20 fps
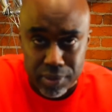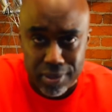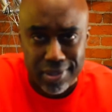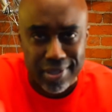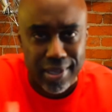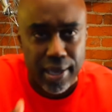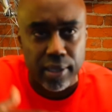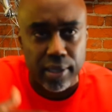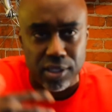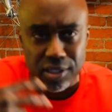It's
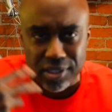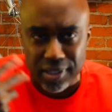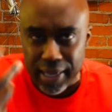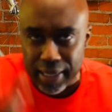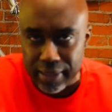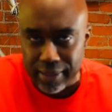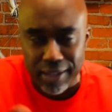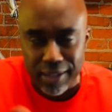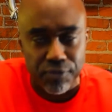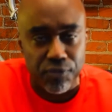kind of just
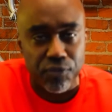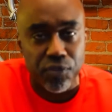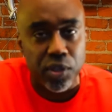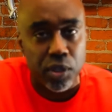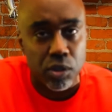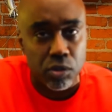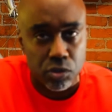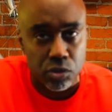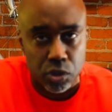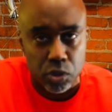got that
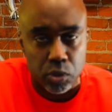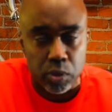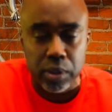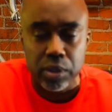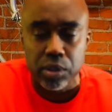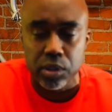feel to it.